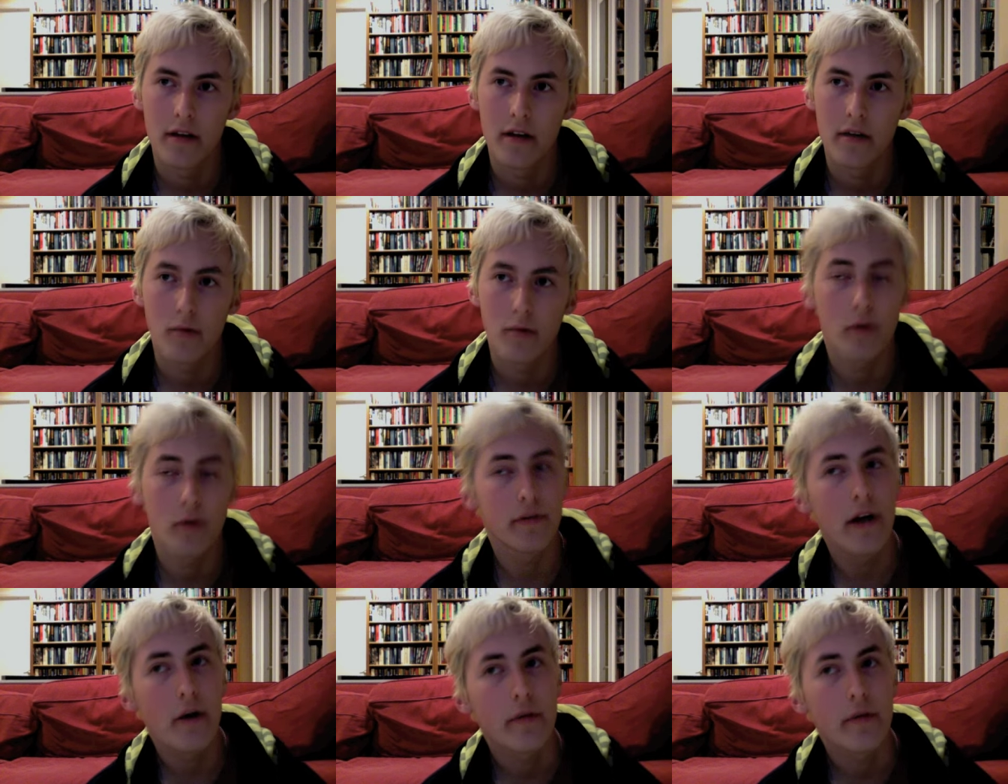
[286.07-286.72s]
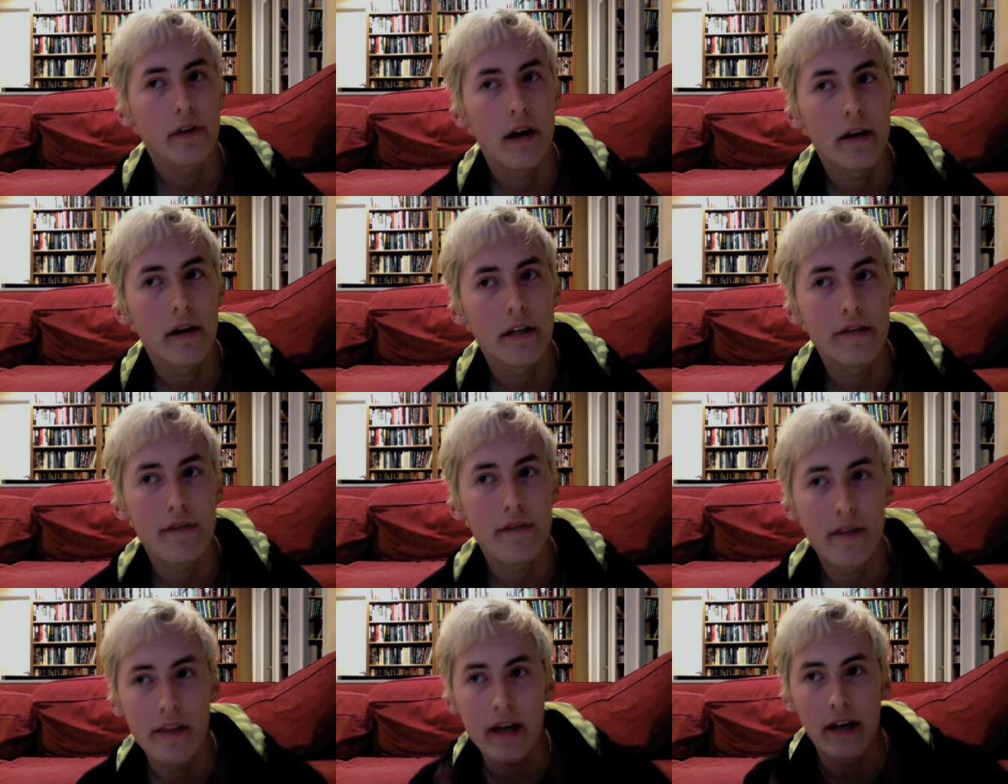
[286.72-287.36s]
well, no, not
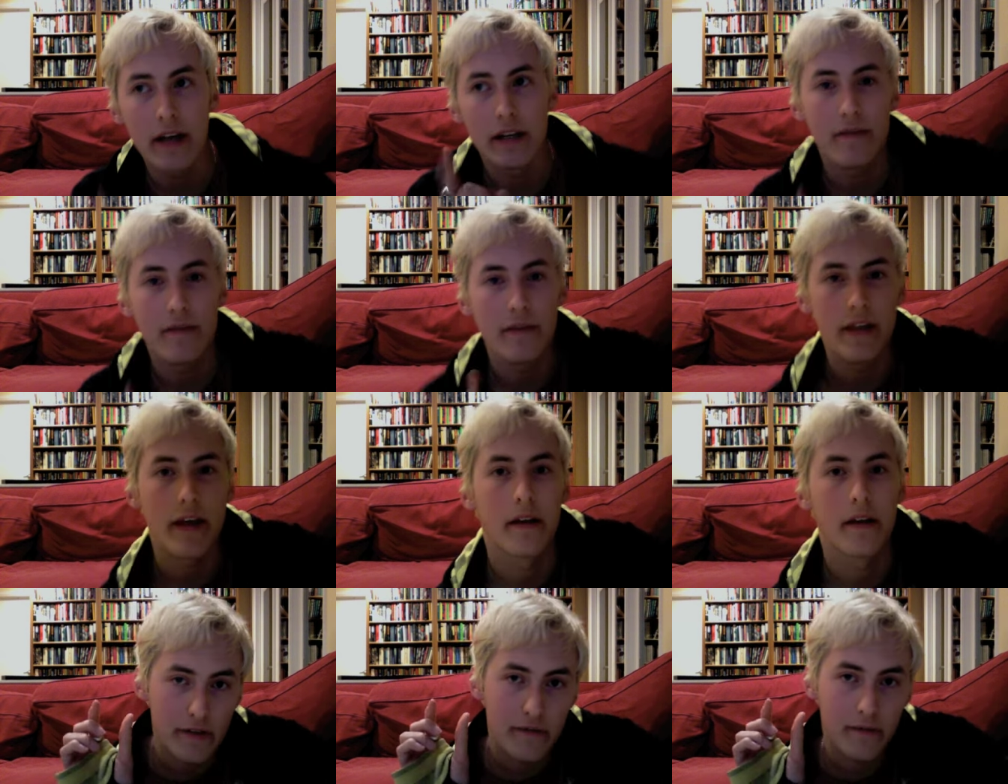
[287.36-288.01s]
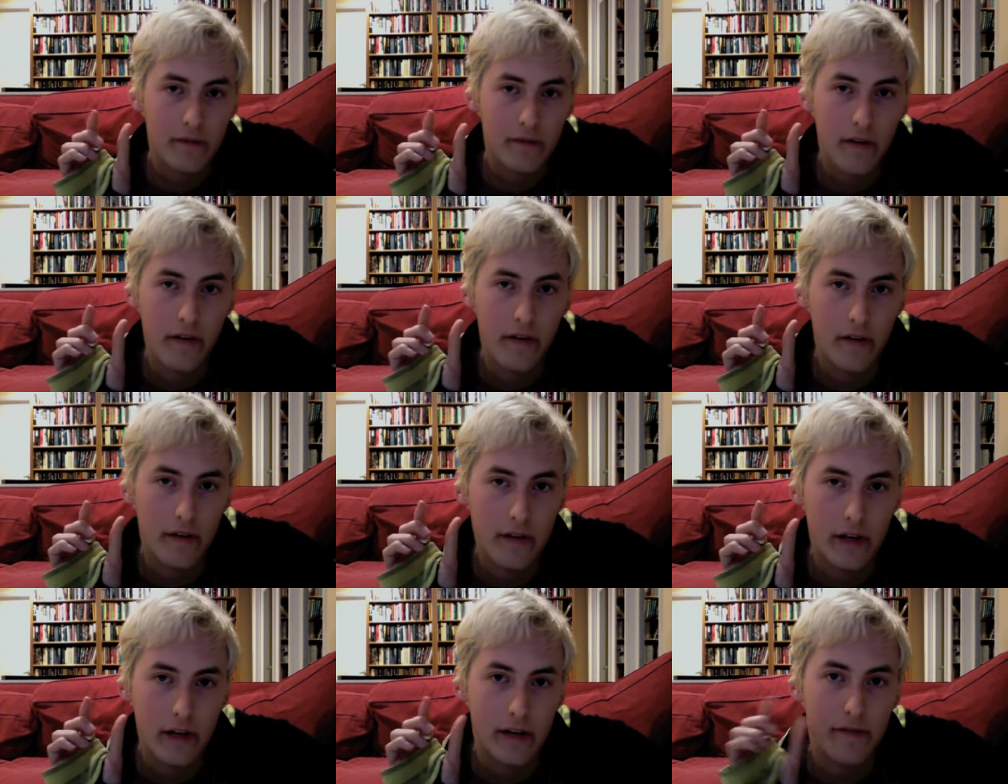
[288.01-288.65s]
even then,
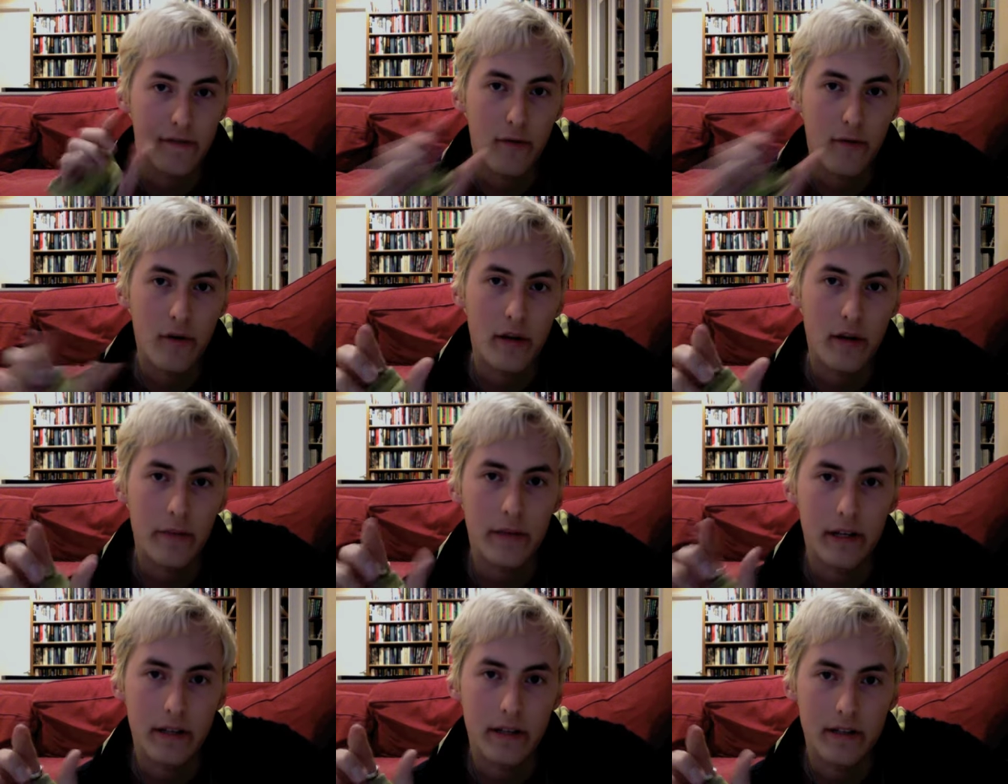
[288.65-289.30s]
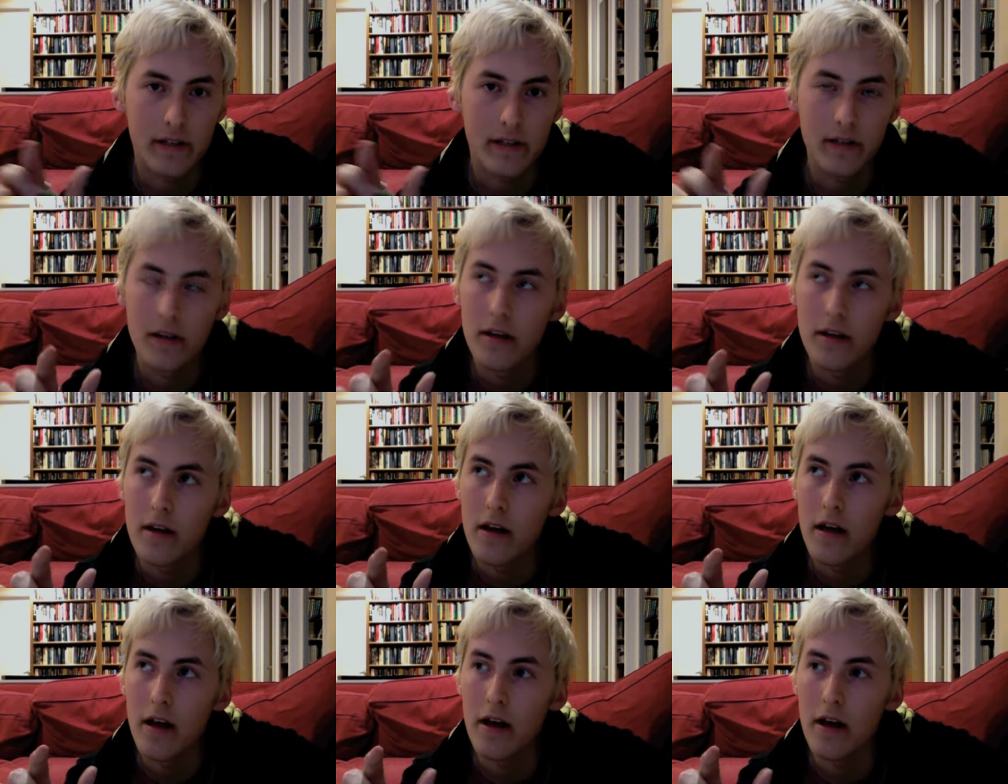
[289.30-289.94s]
you get 40 minutes
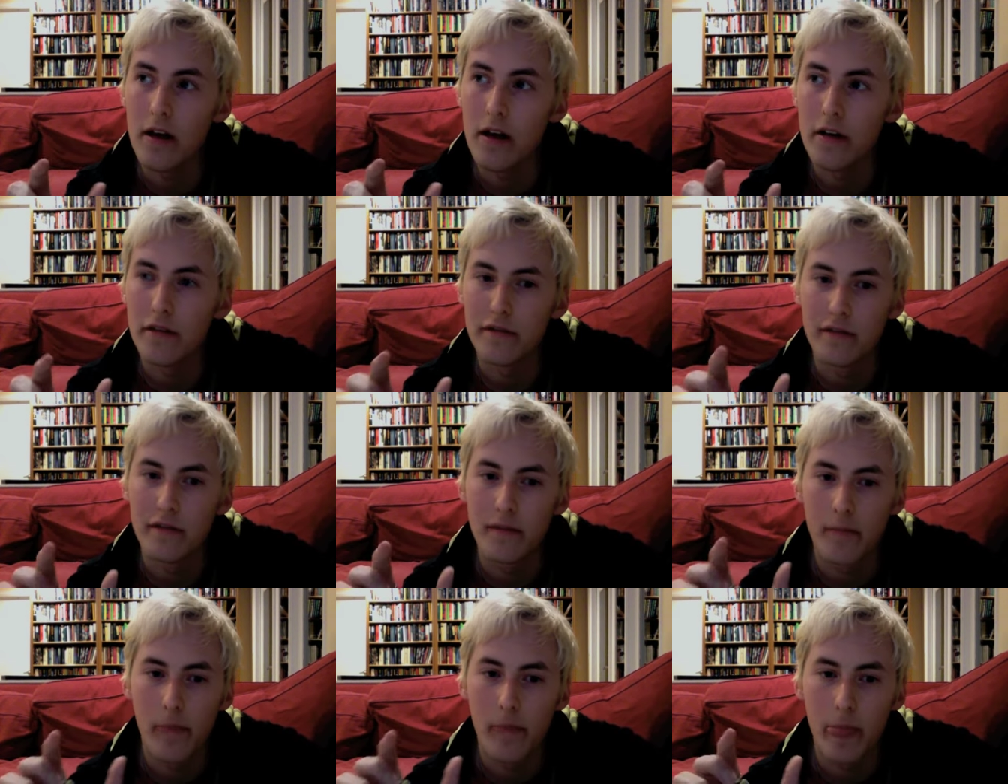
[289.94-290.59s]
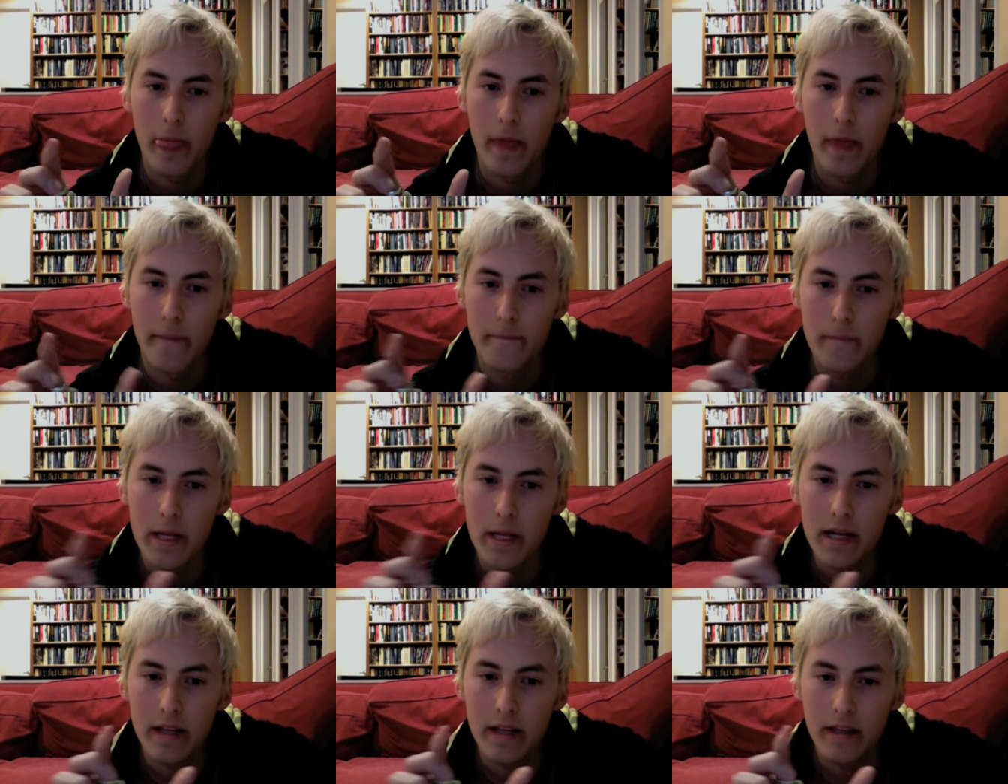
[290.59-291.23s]
of
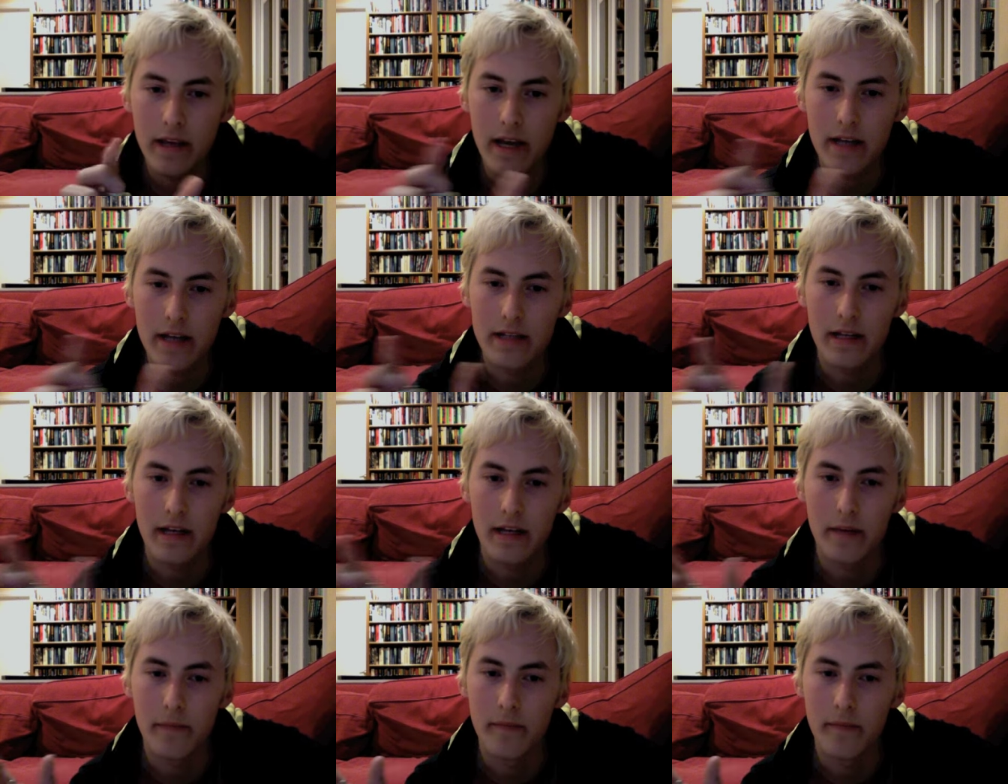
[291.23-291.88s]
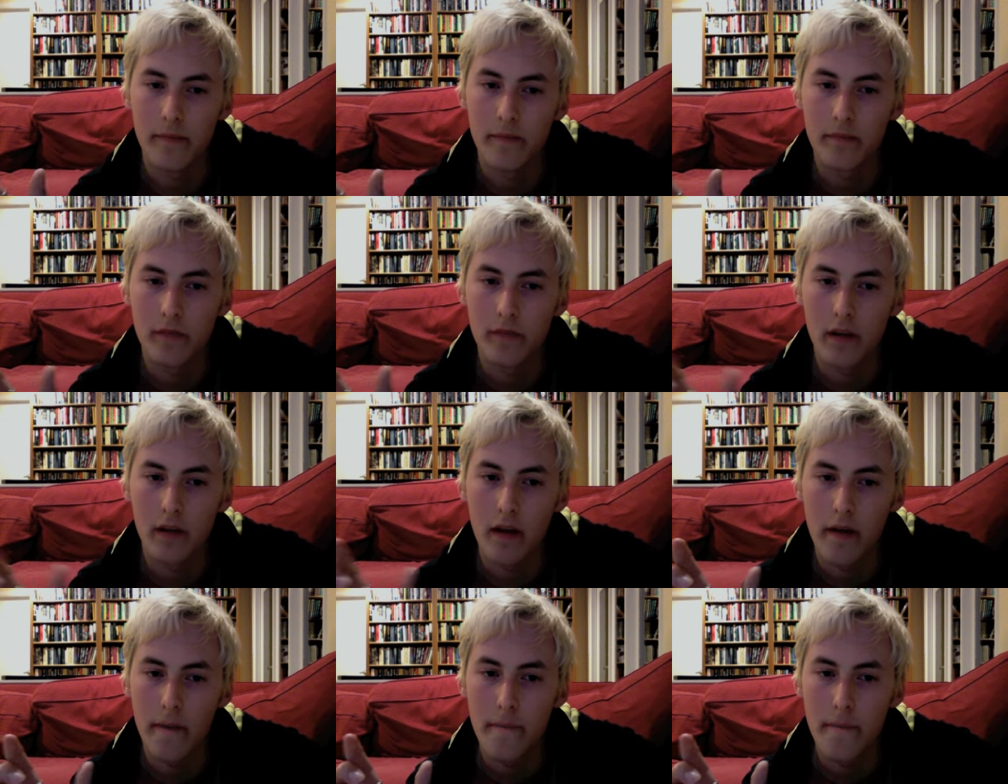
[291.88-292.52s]
meeting the A-Team.
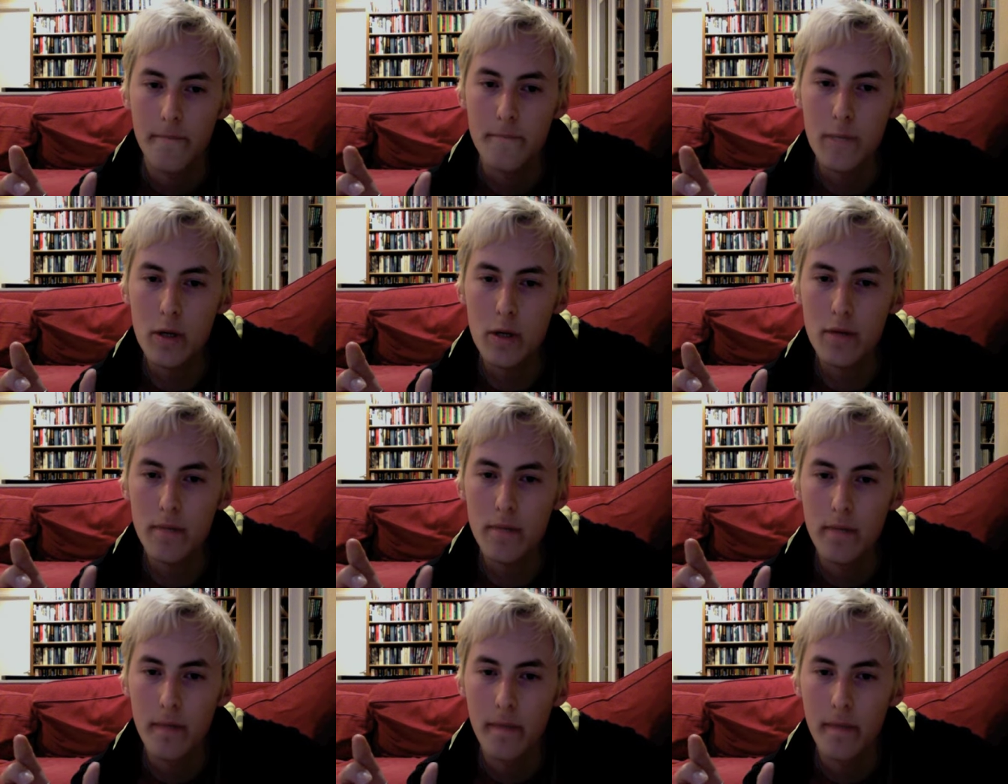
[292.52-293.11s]
Boop!